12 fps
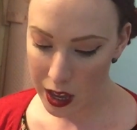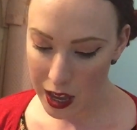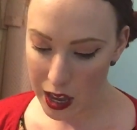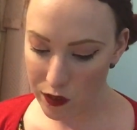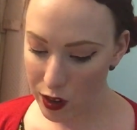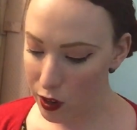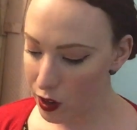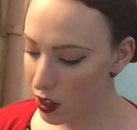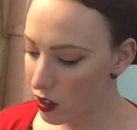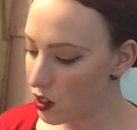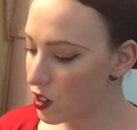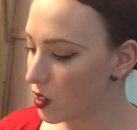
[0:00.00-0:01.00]
if you look at
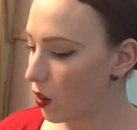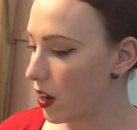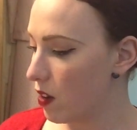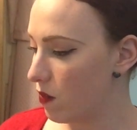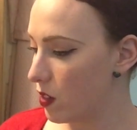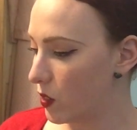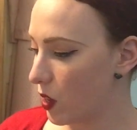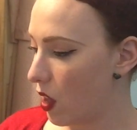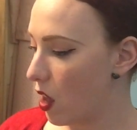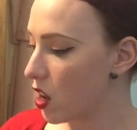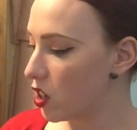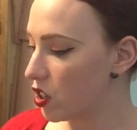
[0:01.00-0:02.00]
the design of the
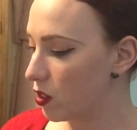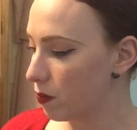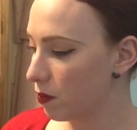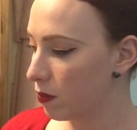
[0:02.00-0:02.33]
skirt,